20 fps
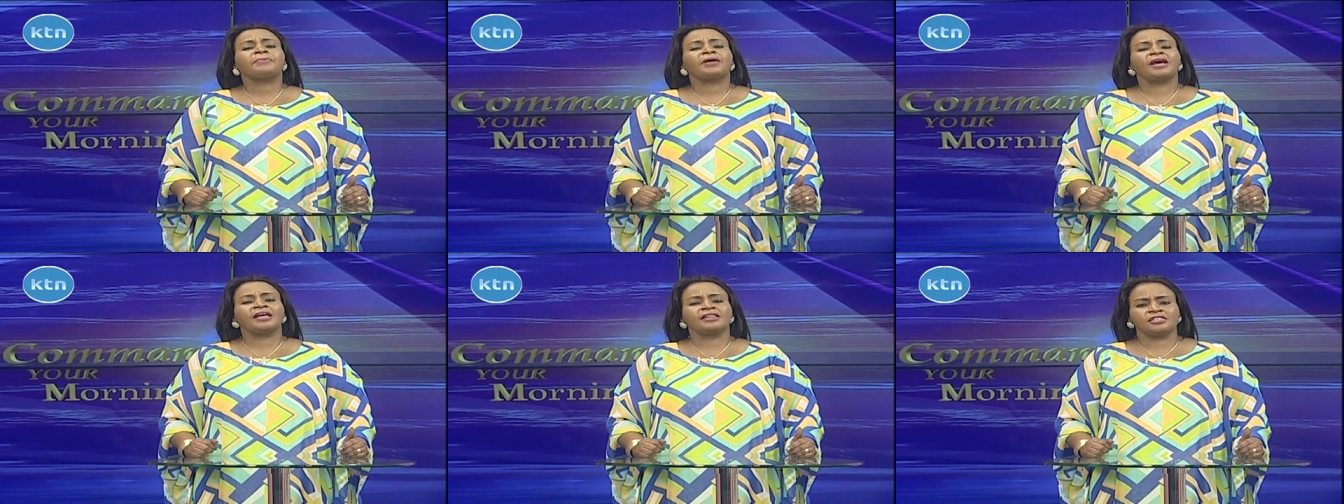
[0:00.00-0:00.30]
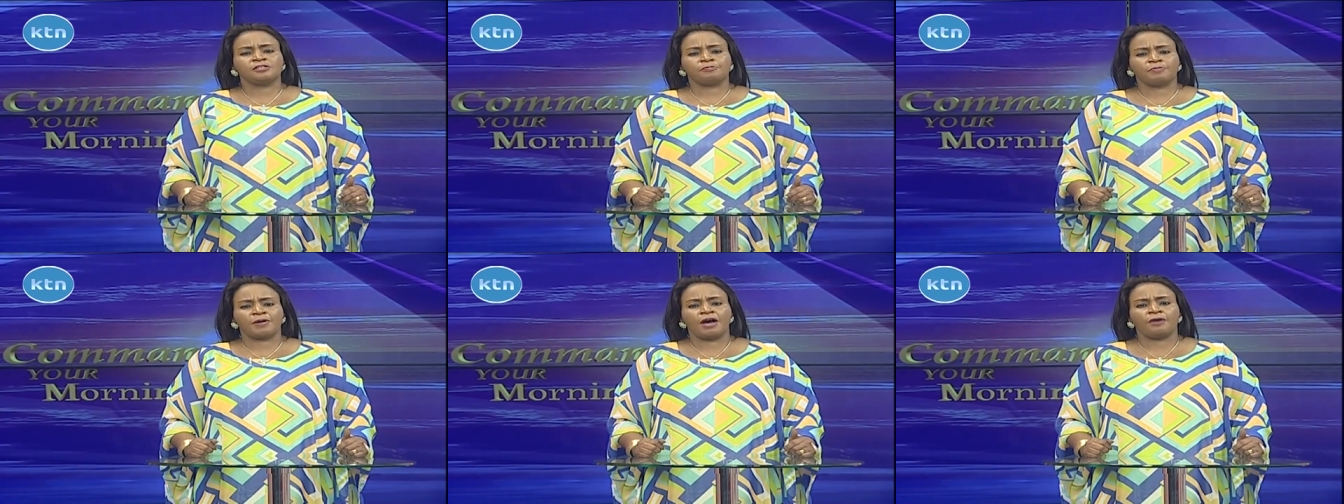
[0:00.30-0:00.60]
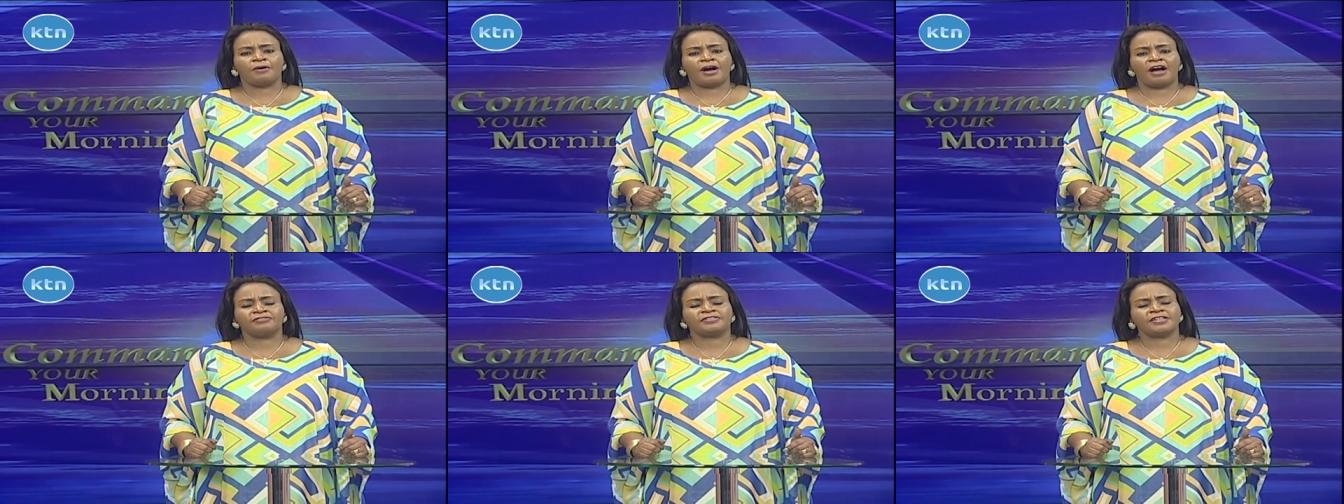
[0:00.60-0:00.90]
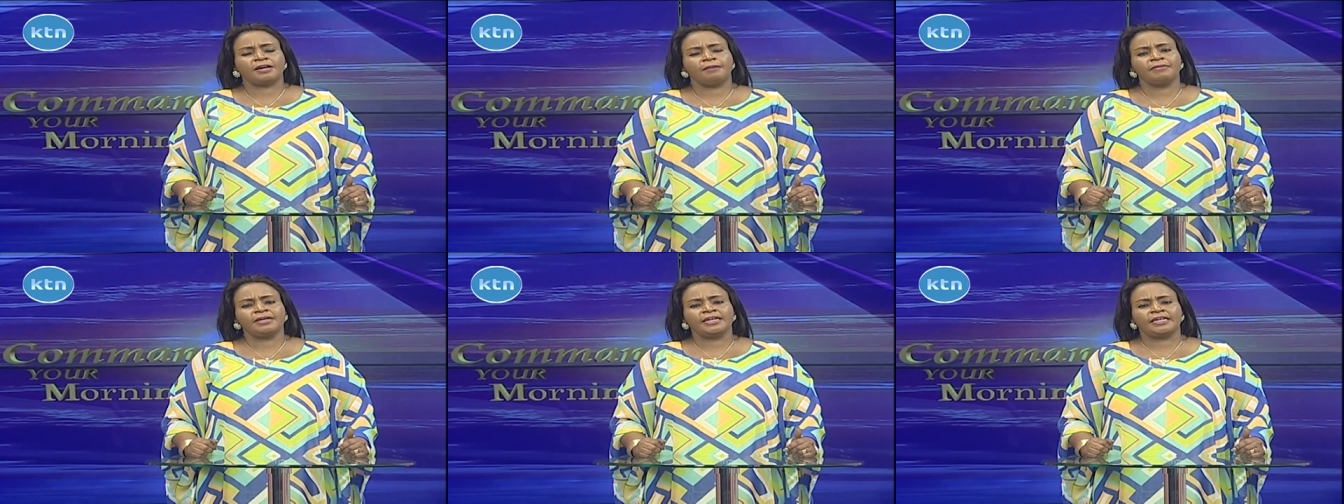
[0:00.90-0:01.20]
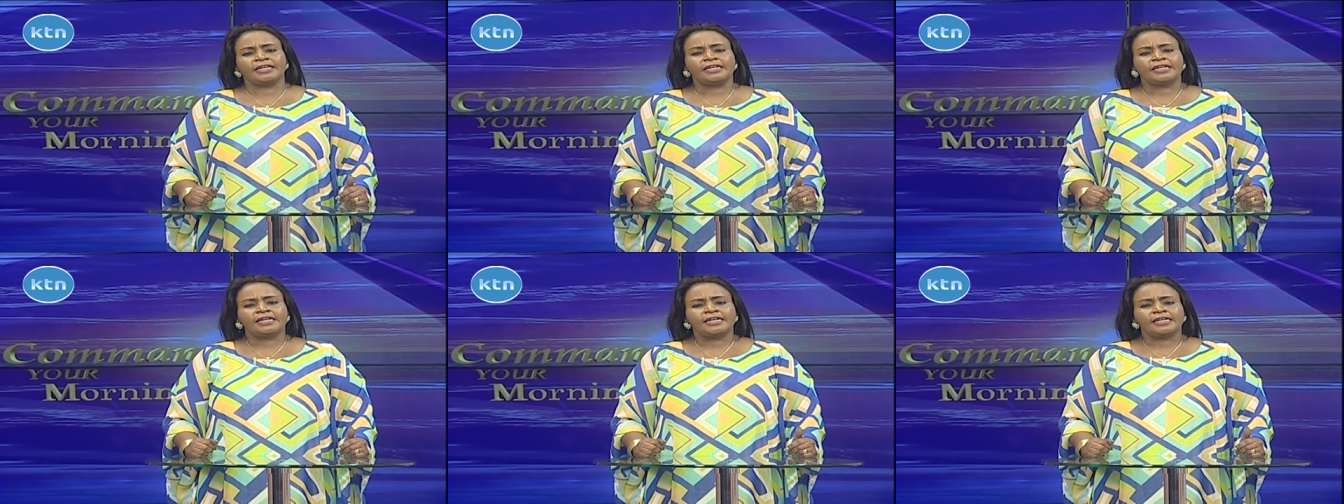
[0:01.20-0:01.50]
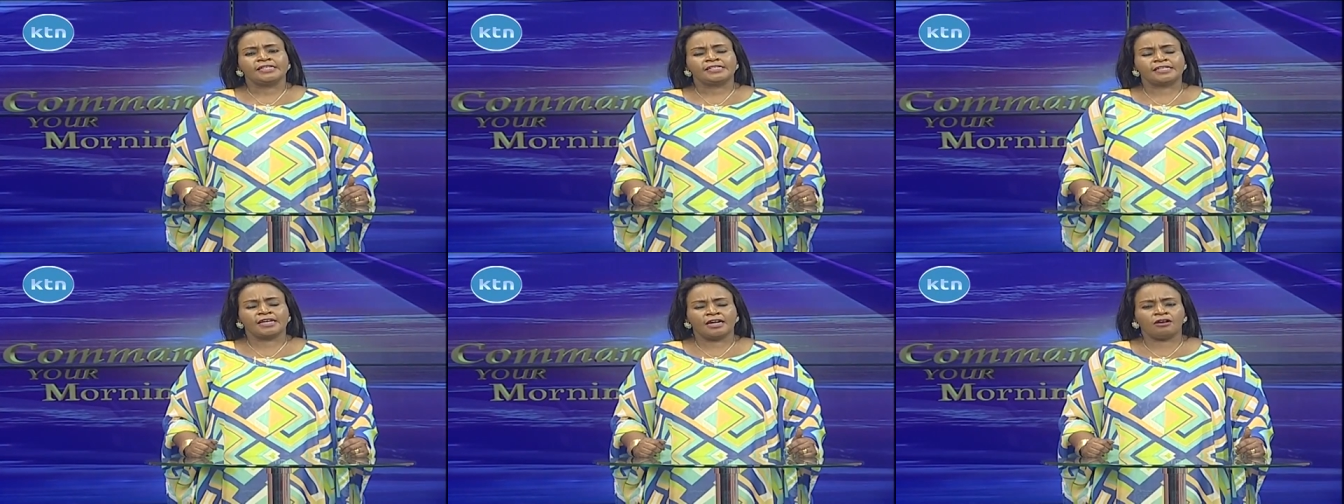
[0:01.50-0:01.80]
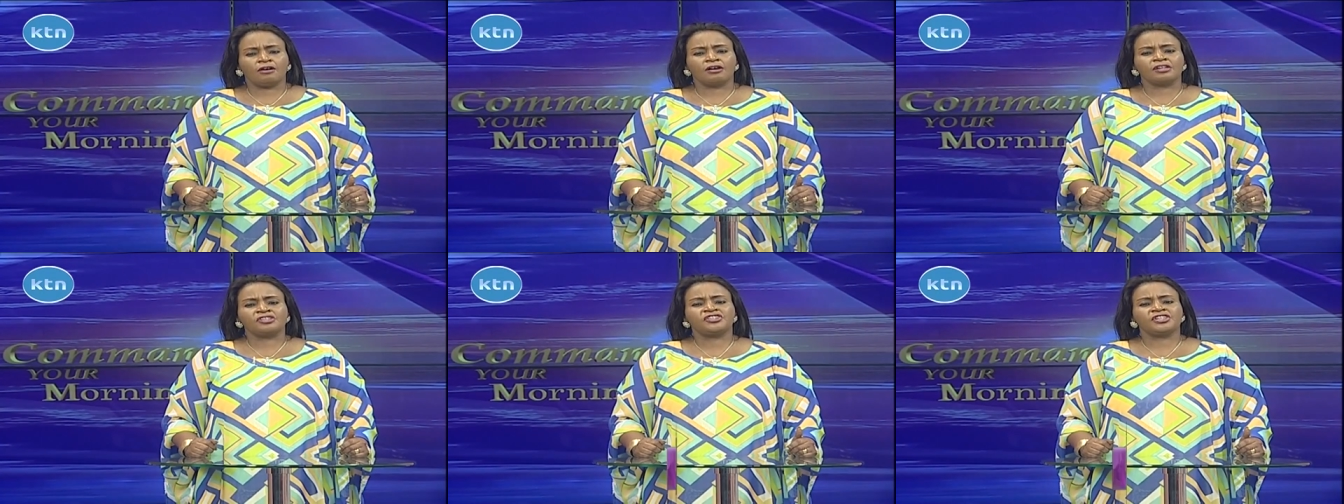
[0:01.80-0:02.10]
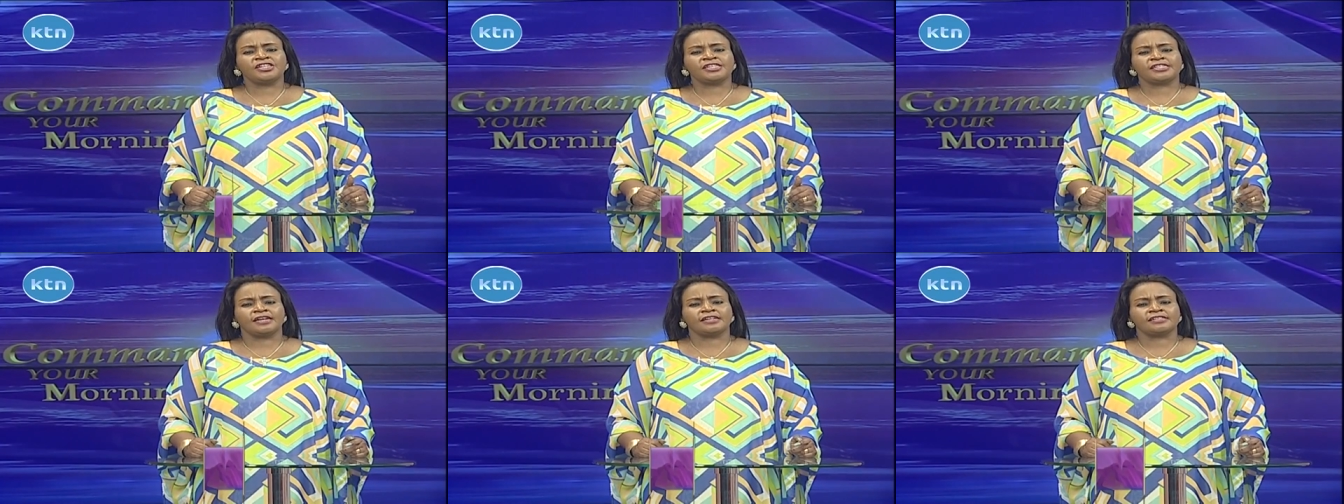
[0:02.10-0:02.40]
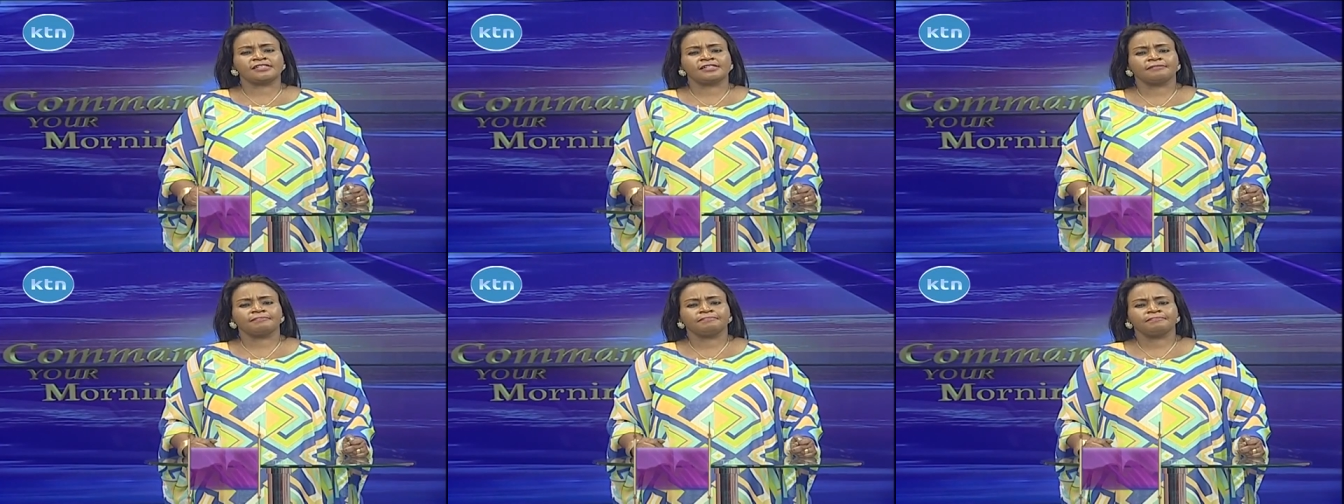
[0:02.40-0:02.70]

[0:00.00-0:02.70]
pray this prayer after me. Say, Lord Jesus,